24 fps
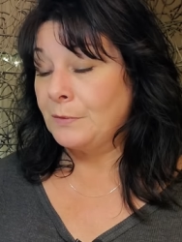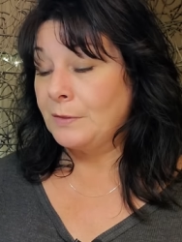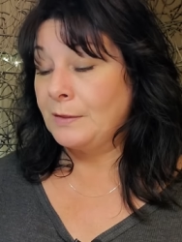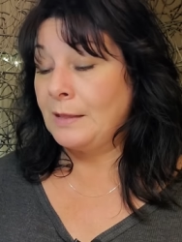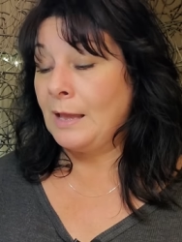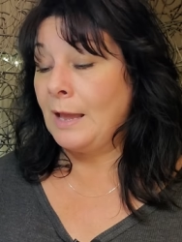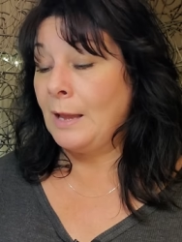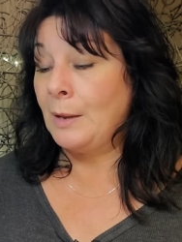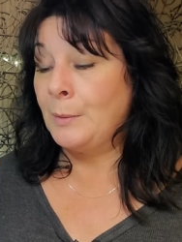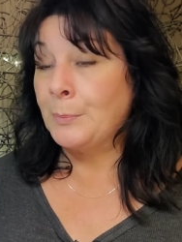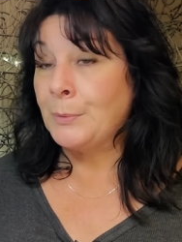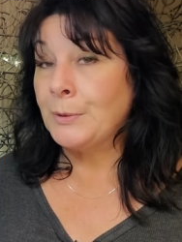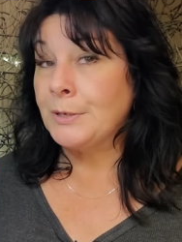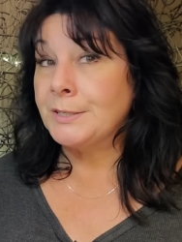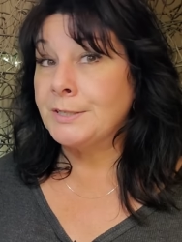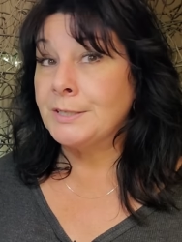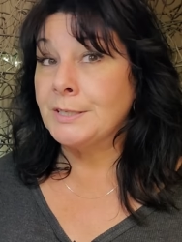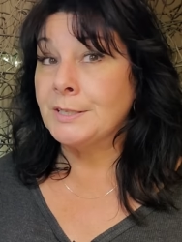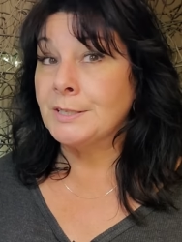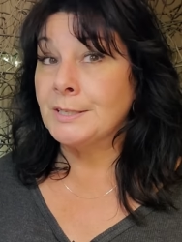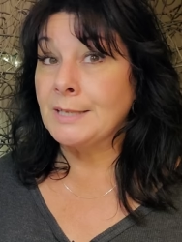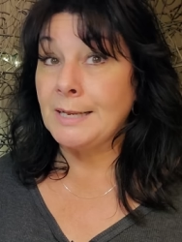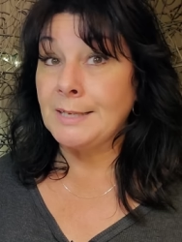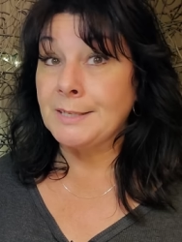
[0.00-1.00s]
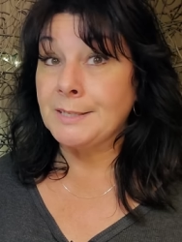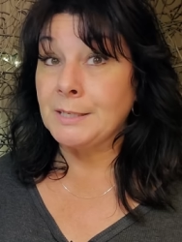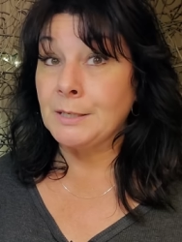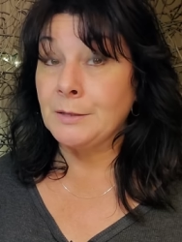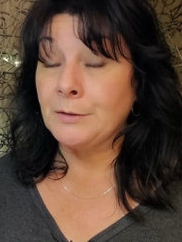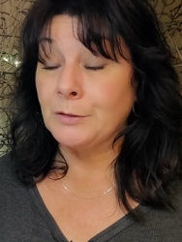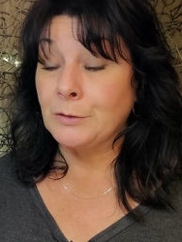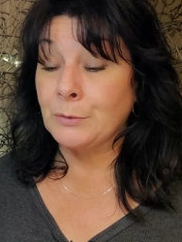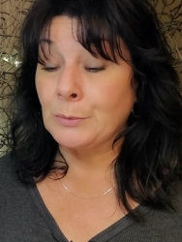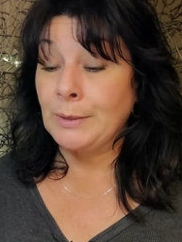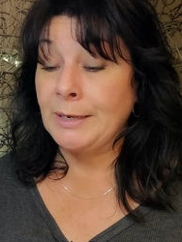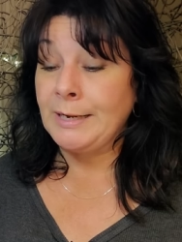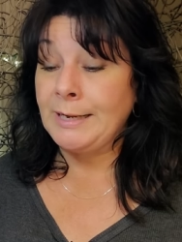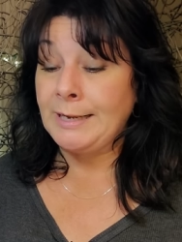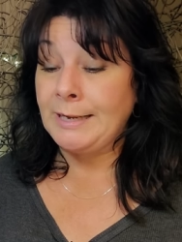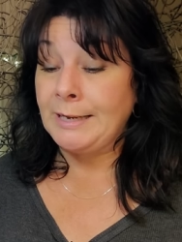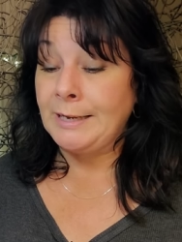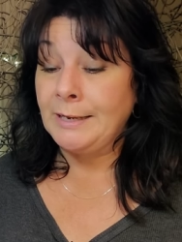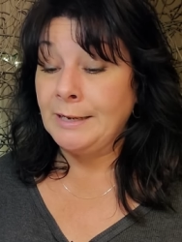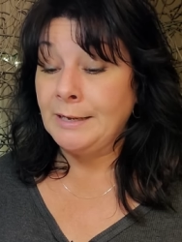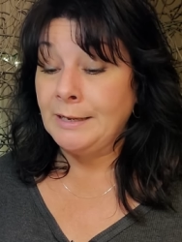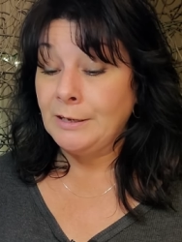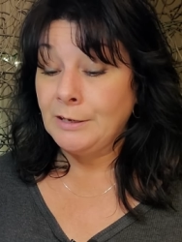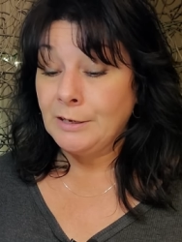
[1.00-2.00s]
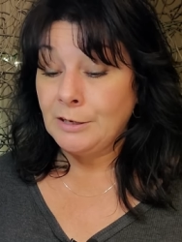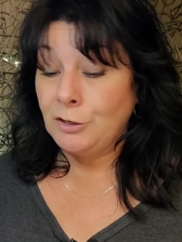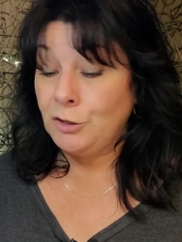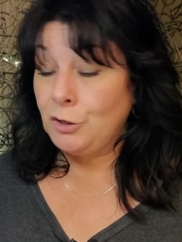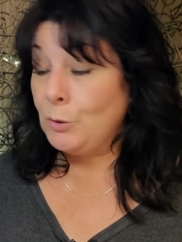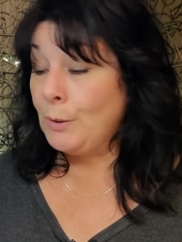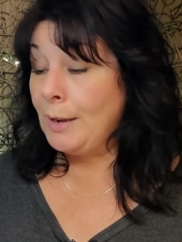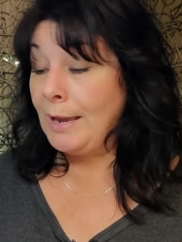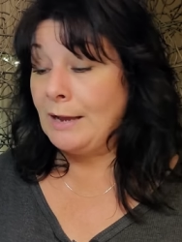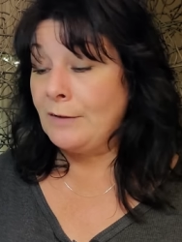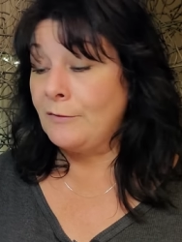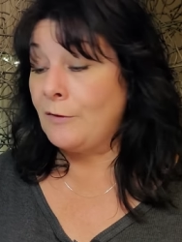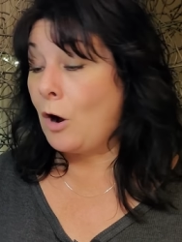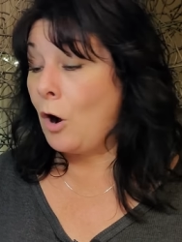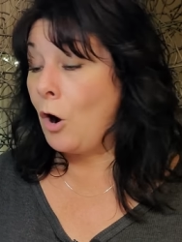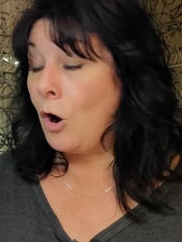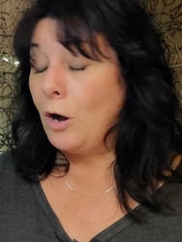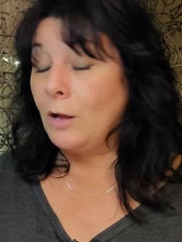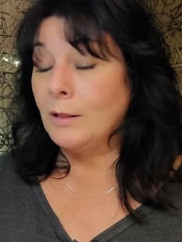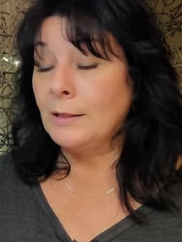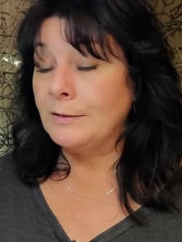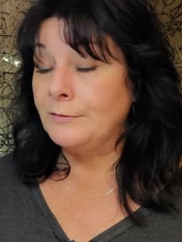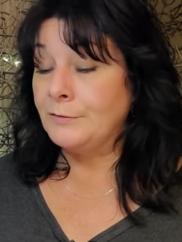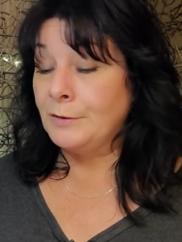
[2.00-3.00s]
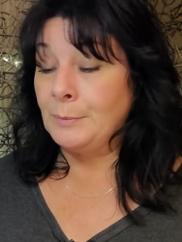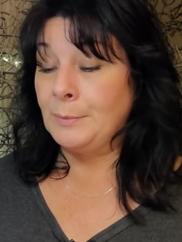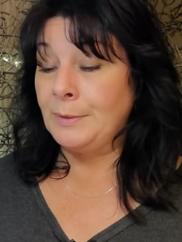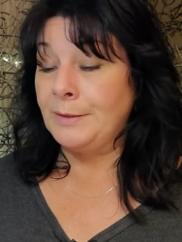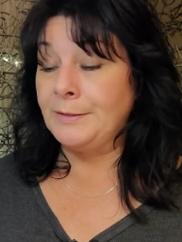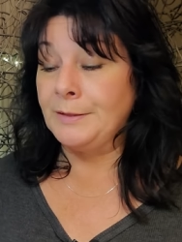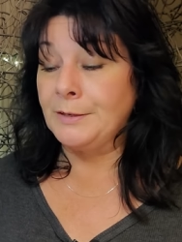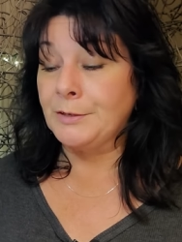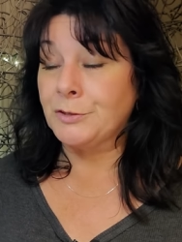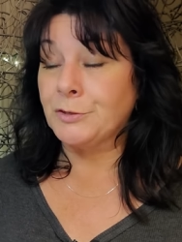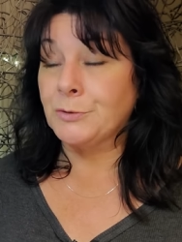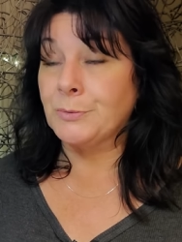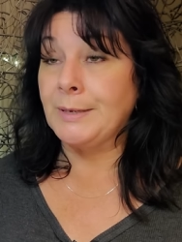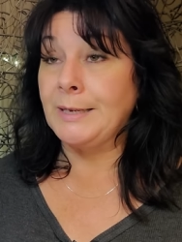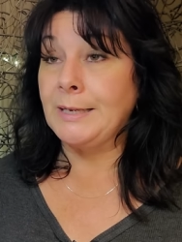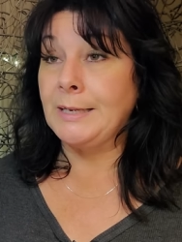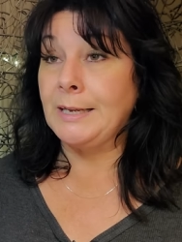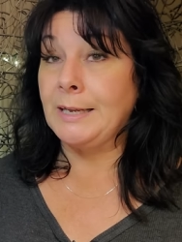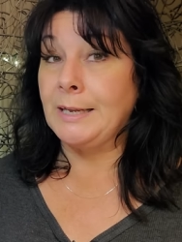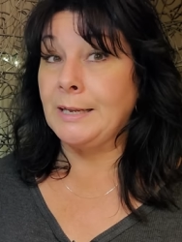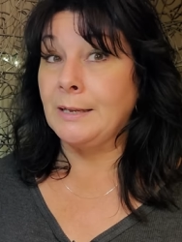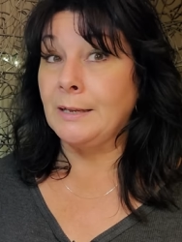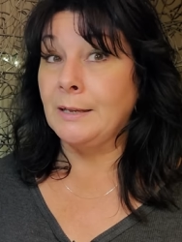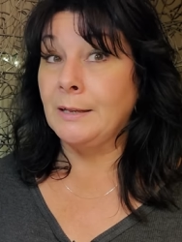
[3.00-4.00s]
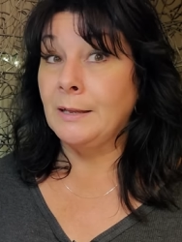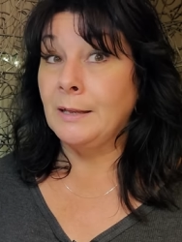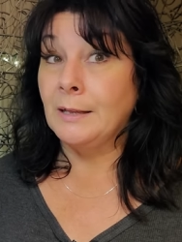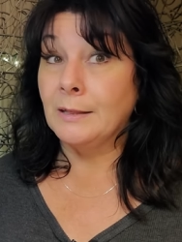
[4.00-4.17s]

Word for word: The Empress is lesson three, and you have all of them in this reading.